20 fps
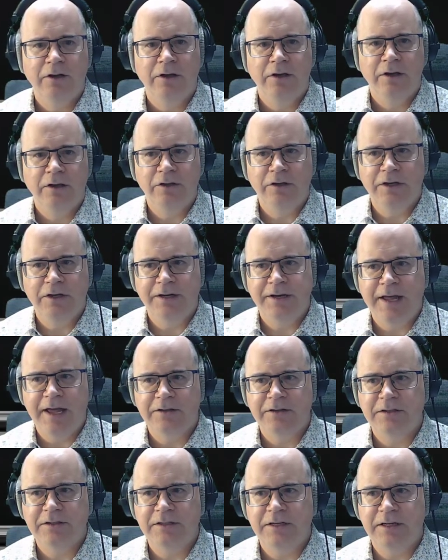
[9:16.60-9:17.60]
you can now
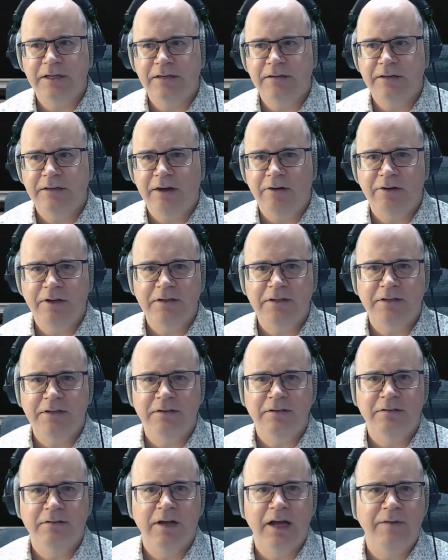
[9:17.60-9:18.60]
see, there it is.
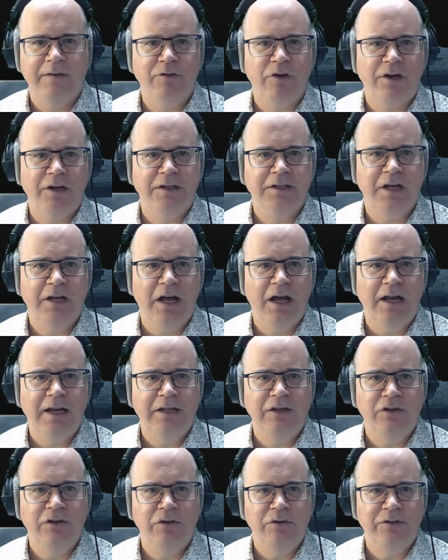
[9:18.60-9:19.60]
I've got an entirely
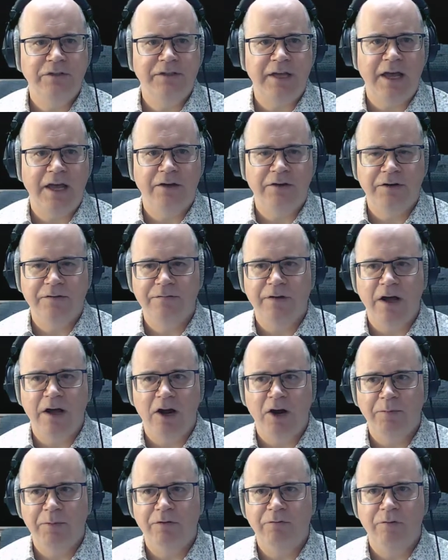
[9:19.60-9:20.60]
new sound
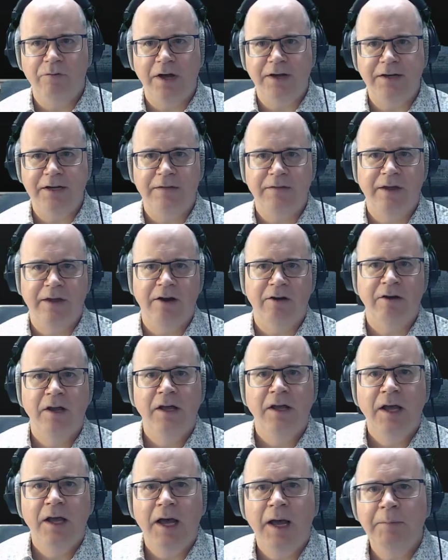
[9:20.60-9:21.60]
environment right down there.
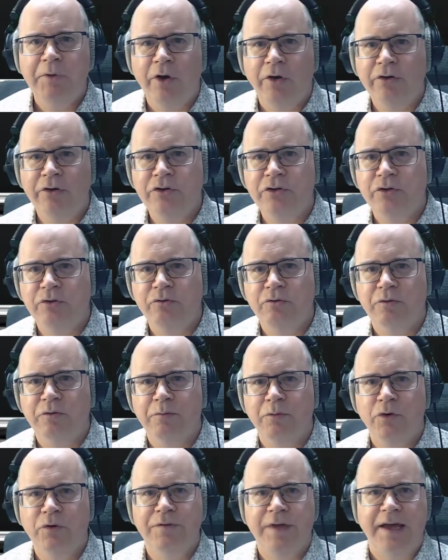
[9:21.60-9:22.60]
I'm going to
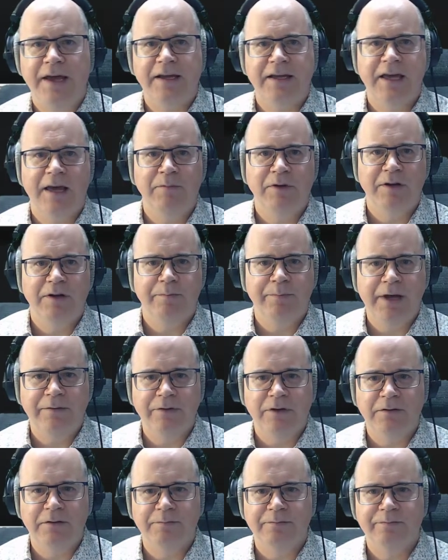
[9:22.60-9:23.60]
remove that cabinet above
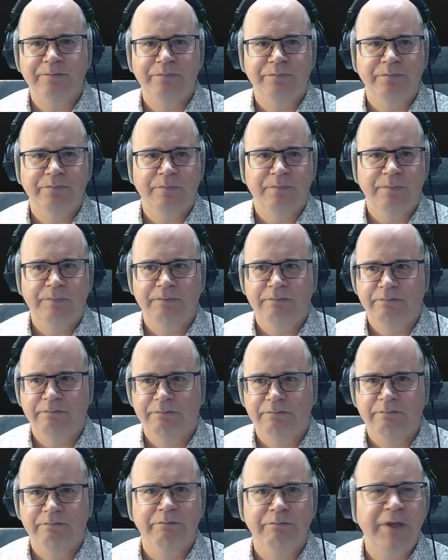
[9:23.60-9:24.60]
it.
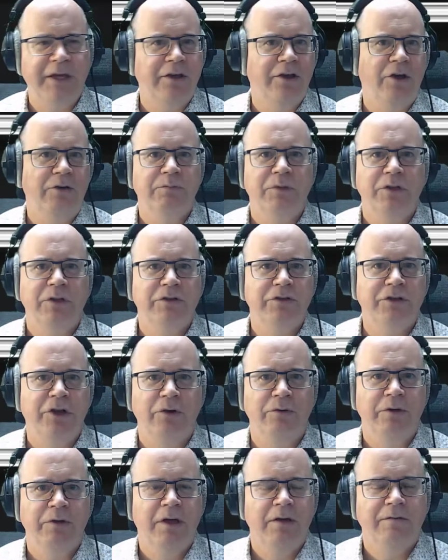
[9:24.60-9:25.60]
Bingo.
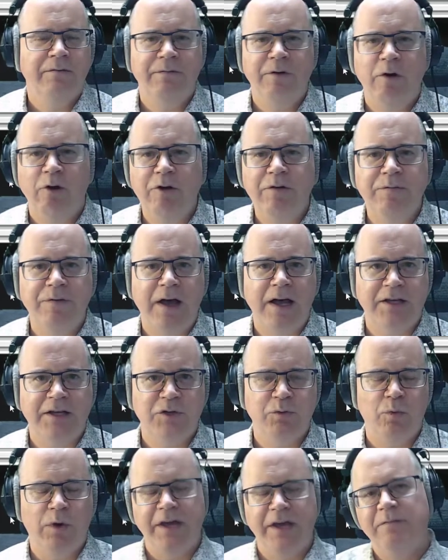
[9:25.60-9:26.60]
So, very
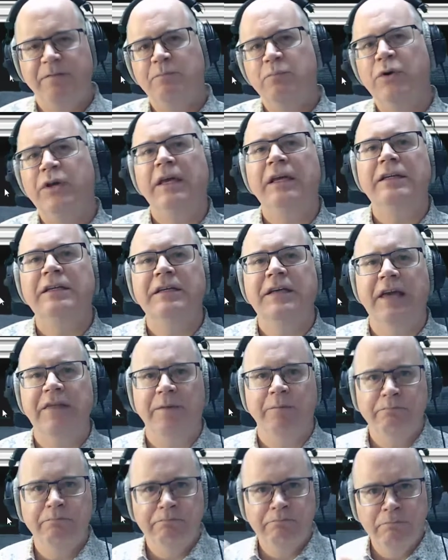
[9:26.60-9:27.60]
fast way of bringing together
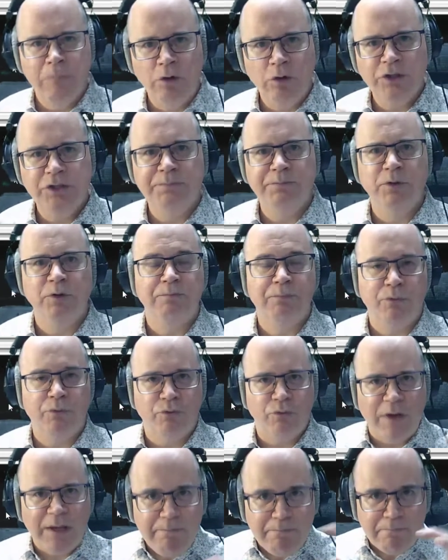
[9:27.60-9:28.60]
multiple
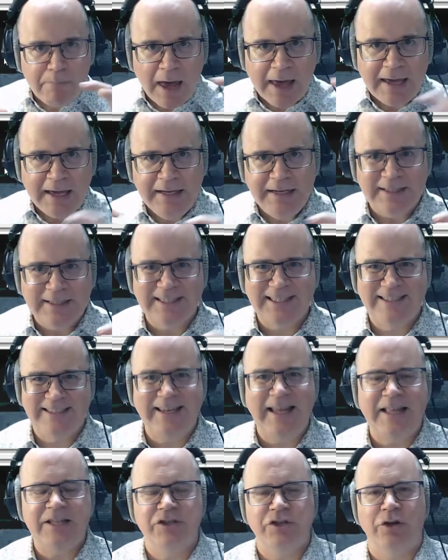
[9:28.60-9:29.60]
pre-made
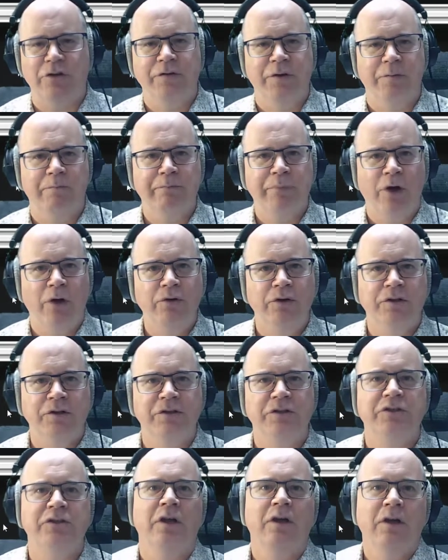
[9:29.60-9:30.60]
sets of
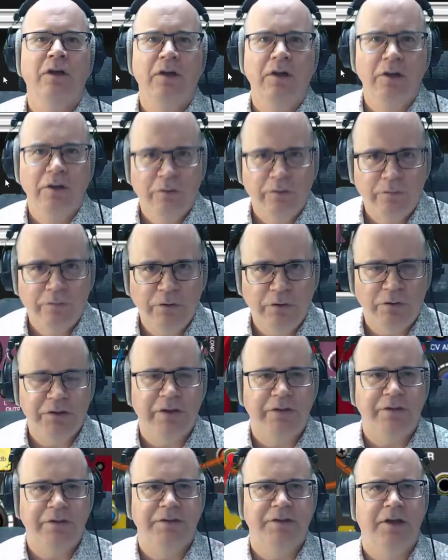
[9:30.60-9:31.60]
components for your
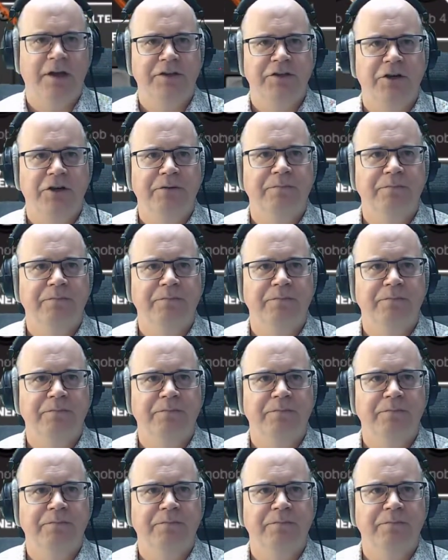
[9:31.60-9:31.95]
synthesizer.